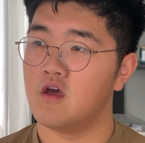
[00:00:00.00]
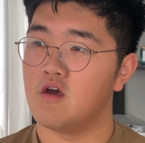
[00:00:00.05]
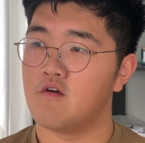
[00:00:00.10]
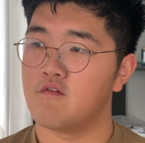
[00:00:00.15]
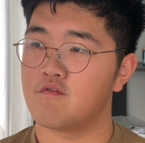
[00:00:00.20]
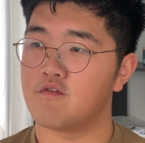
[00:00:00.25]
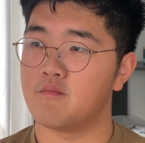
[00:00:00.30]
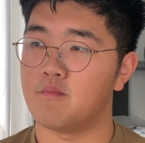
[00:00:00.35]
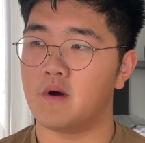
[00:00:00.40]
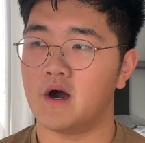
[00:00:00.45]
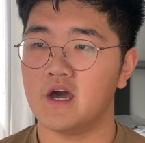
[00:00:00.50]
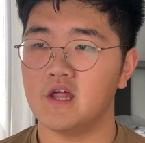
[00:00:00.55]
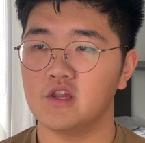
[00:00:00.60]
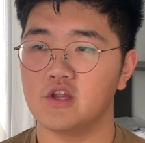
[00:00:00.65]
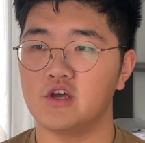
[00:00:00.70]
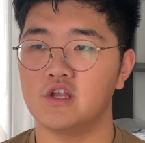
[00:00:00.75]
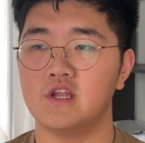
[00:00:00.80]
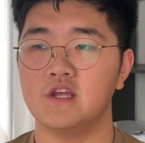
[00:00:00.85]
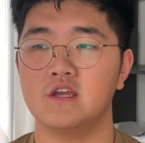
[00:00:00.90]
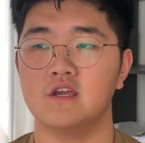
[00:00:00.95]
From my
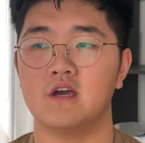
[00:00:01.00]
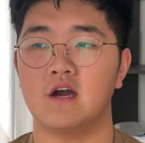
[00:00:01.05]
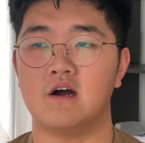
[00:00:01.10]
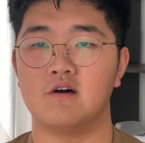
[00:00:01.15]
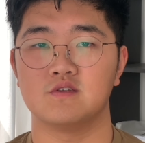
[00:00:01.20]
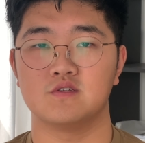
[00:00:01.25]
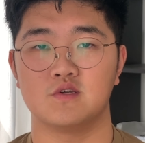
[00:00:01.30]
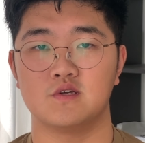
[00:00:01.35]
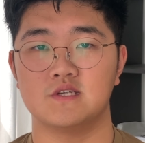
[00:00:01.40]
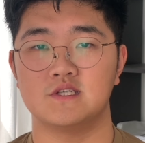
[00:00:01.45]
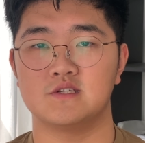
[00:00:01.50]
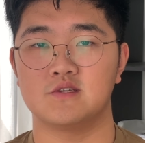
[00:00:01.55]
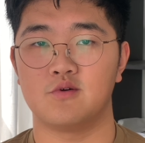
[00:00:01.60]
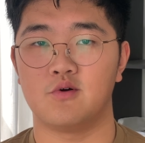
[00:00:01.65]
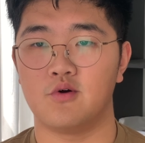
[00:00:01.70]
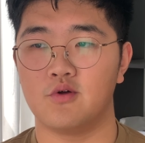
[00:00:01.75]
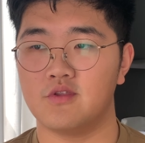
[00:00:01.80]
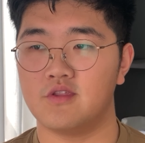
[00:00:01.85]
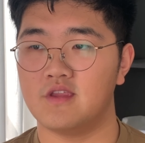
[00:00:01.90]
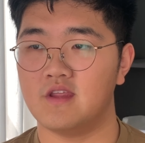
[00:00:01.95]
learning, I was always
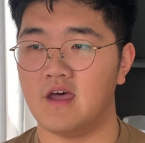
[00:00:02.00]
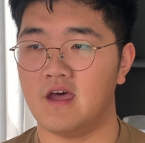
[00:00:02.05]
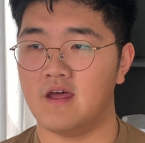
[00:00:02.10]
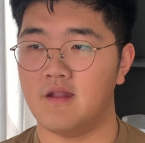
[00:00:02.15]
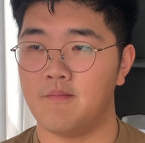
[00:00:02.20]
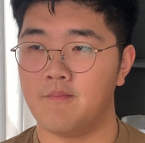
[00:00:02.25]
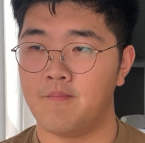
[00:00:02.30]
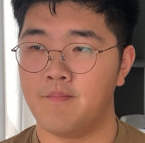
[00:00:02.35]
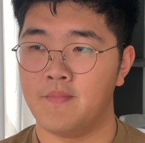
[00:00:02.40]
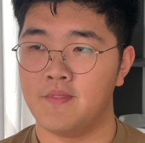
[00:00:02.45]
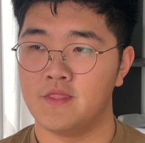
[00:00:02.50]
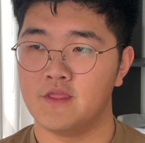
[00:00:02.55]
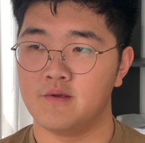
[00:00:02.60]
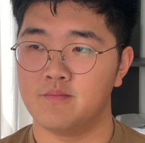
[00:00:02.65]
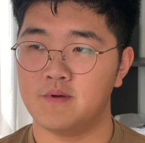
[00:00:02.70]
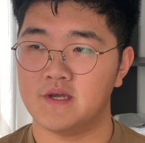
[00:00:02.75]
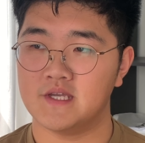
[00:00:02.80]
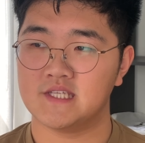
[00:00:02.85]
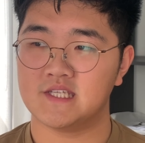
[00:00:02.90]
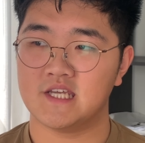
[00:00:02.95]
taught that the
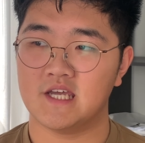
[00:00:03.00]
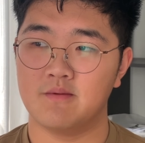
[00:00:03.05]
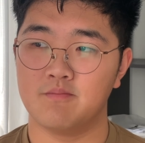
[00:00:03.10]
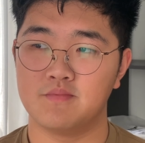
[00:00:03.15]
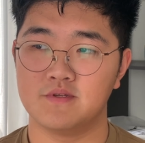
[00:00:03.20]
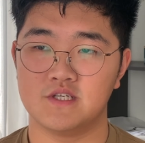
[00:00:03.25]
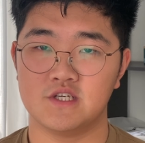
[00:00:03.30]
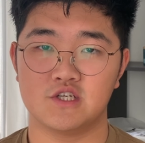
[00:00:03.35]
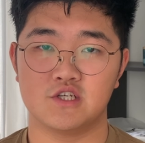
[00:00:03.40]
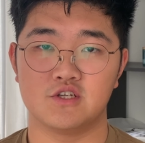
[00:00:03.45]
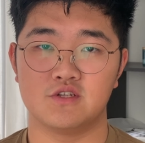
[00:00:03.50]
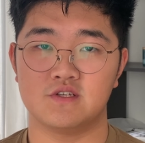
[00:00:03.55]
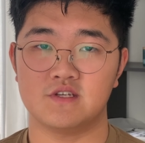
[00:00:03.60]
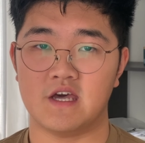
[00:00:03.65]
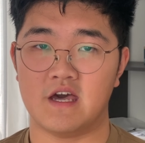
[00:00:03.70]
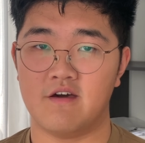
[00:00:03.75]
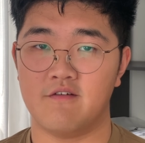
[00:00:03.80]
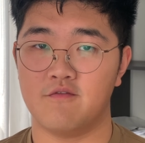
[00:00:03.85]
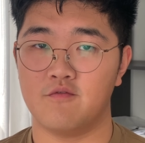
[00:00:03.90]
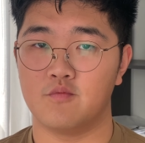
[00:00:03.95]
best hand position to
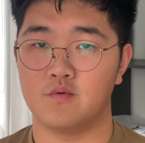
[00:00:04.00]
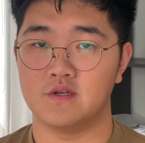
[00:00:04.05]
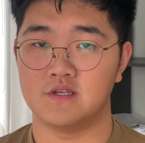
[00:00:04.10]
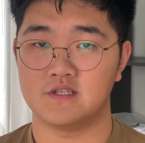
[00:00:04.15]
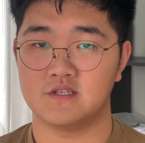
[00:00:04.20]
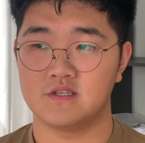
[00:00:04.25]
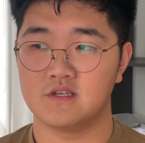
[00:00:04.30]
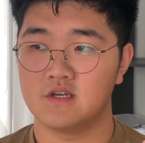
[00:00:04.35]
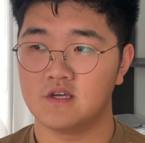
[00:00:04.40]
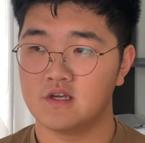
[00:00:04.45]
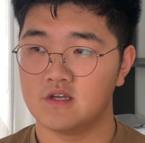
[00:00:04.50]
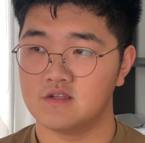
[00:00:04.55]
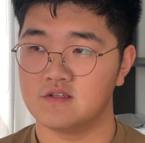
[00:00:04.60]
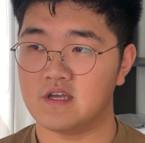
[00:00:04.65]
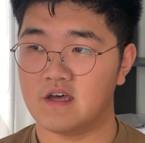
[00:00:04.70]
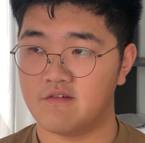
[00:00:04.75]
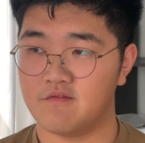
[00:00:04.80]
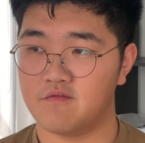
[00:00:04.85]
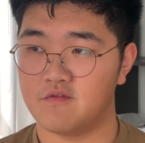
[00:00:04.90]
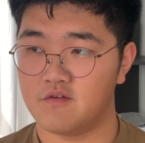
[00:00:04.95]
have was to
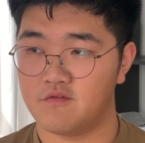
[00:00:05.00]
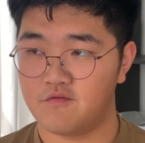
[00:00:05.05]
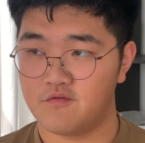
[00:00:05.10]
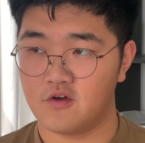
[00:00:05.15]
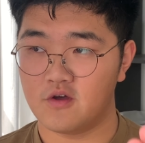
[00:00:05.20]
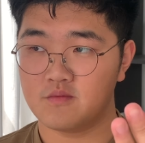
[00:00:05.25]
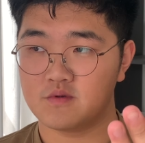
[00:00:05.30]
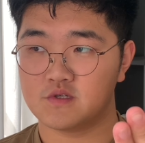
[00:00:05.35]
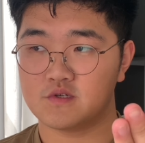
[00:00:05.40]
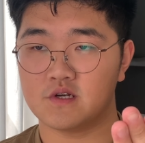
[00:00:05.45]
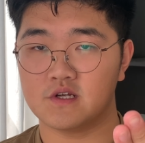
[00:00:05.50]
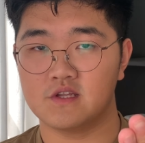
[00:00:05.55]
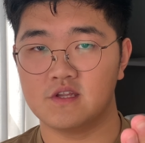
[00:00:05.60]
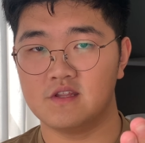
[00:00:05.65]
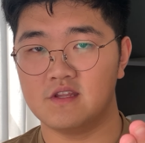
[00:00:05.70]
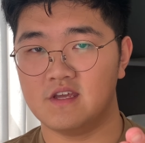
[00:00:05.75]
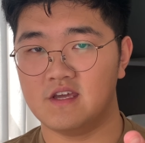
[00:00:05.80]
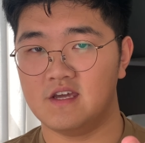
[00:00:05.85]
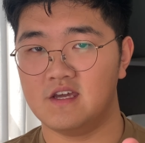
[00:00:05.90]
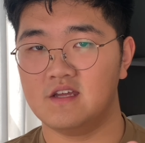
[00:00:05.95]
have firm strength in
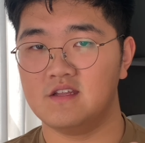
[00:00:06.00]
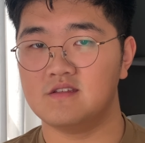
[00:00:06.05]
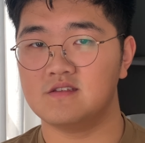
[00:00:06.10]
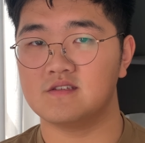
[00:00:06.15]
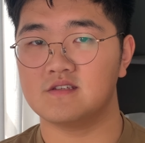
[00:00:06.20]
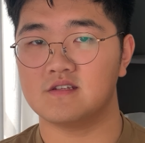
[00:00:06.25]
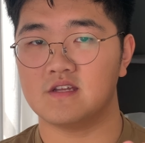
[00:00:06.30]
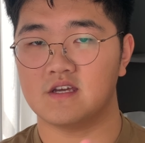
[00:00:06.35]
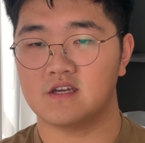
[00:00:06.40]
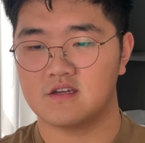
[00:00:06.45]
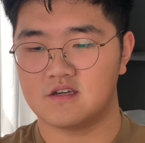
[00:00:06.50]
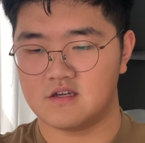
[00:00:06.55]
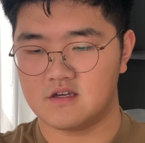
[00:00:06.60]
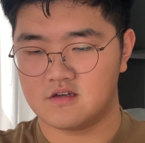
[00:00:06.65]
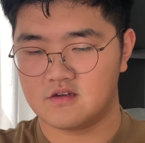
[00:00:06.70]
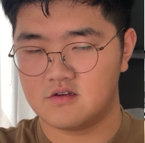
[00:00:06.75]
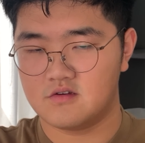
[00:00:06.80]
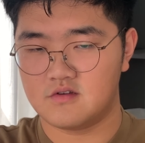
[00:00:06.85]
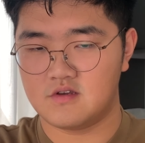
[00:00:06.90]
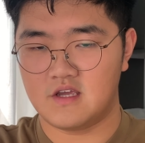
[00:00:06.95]
the hands, like a
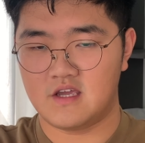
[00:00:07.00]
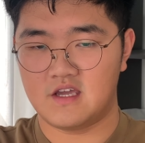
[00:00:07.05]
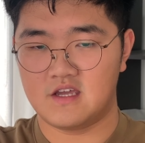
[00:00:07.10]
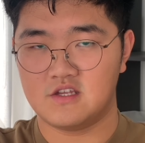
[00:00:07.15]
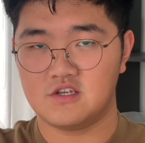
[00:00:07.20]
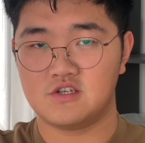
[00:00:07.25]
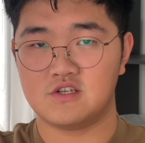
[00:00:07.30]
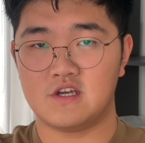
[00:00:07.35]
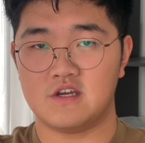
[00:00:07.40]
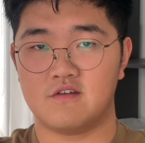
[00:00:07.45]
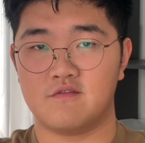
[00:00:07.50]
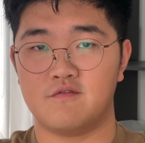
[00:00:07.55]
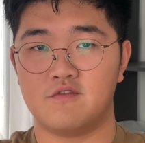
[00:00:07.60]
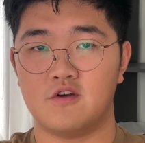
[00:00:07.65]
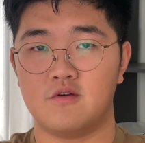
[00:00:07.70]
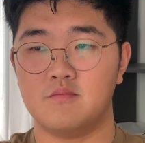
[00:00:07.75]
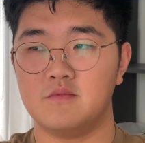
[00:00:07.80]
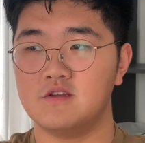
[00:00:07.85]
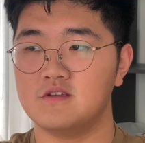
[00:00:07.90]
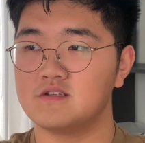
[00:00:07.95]
good handshake
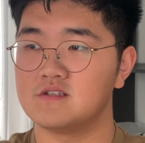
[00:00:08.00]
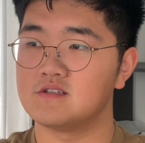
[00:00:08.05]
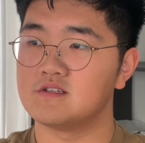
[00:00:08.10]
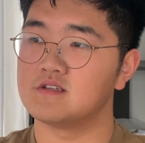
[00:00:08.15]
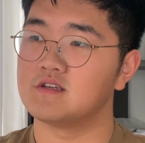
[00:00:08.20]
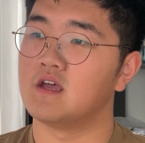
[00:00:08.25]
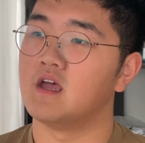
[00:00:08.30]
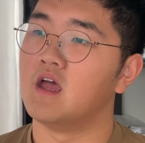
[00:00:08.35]
firmness,